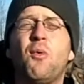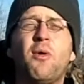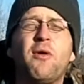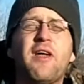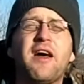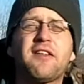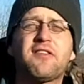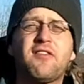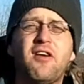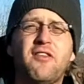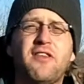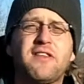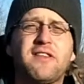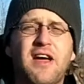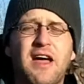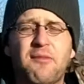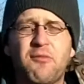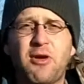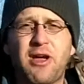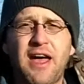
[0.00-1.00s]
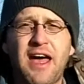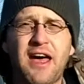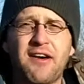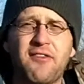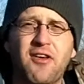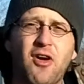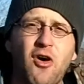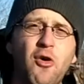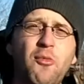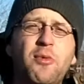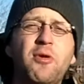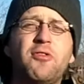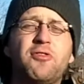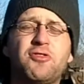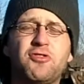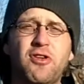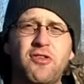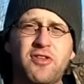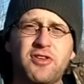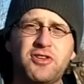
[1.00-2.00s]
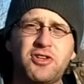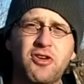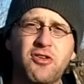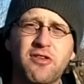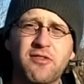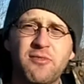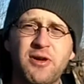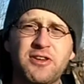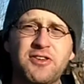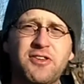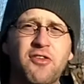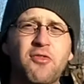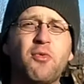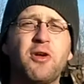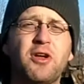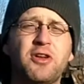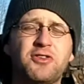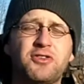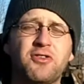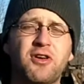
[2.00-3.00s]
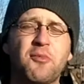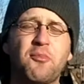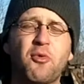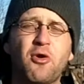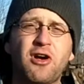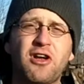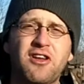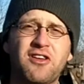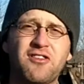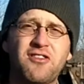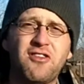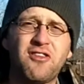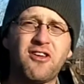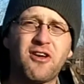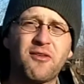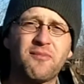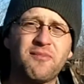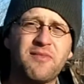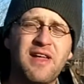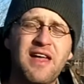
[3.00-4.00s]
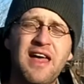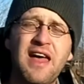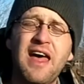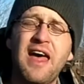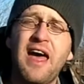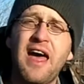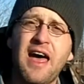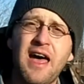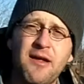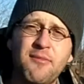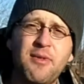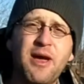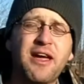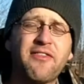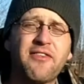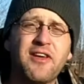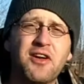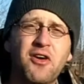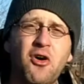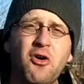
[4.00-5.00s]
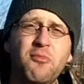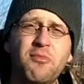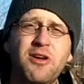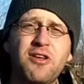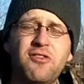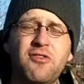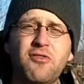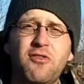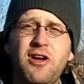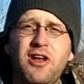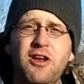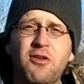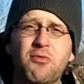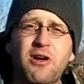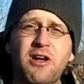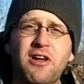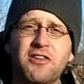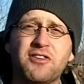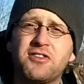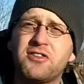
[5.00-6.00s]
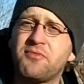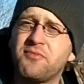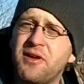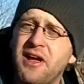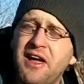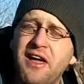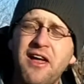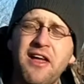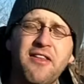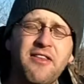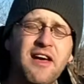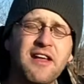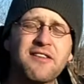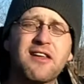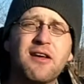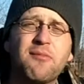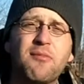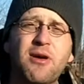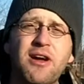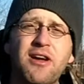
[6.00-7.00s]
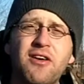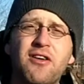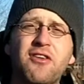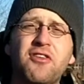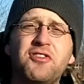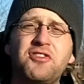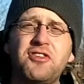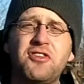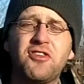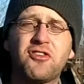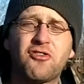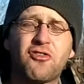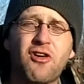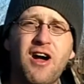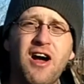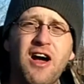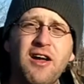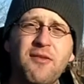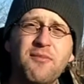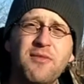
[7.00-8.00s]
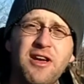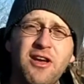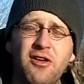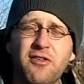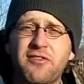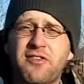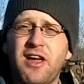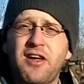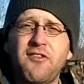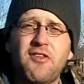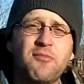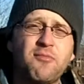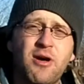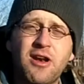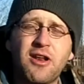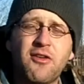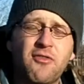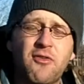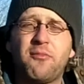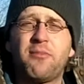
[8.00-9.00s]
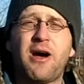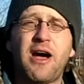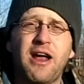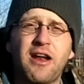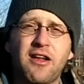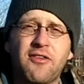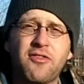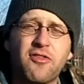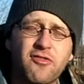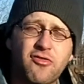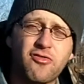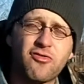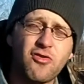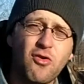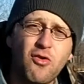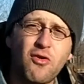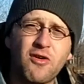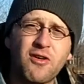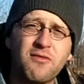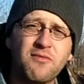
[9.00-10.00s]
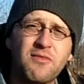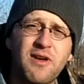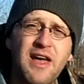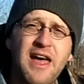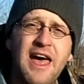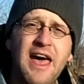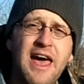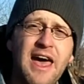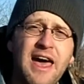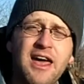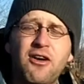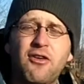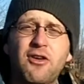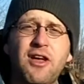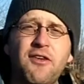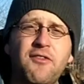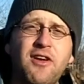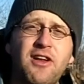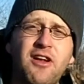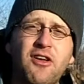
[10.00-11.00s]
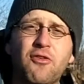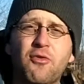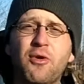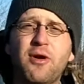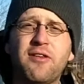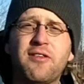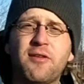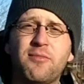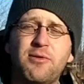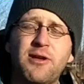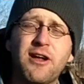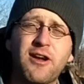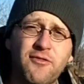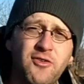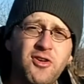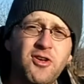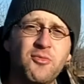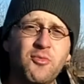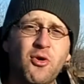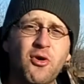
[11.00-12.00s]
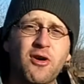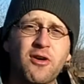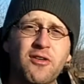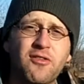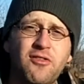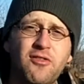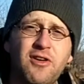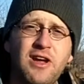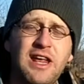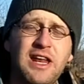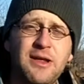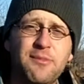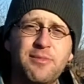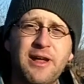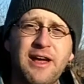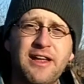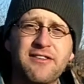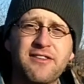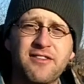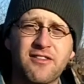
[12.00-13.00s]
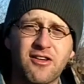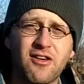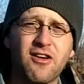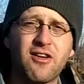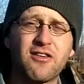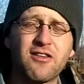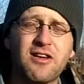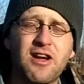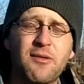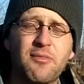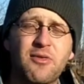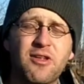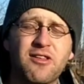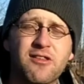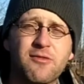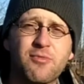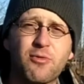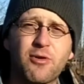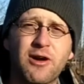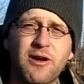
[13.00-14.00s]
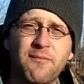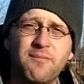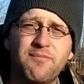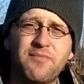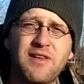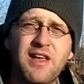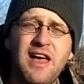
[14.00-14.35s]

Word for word: Well, that's all the time we have. I hope you enjoyed the show as much as we enjoyed bringing it to you. And making that homemade zucchini relish that's something I encourage you to try. It'll save you money from buying at the store, and it'll give you another reason to plant a few more zucchini plants in the garden come this spring.